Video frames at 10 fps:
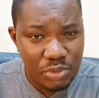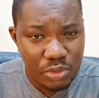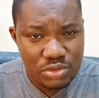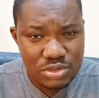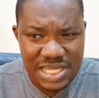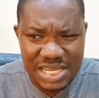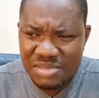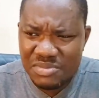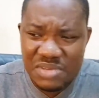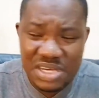post,
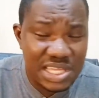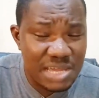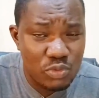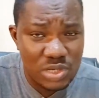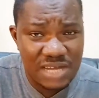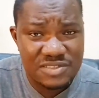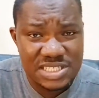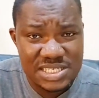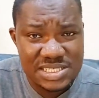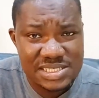maybe the game could have
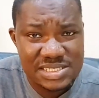changed.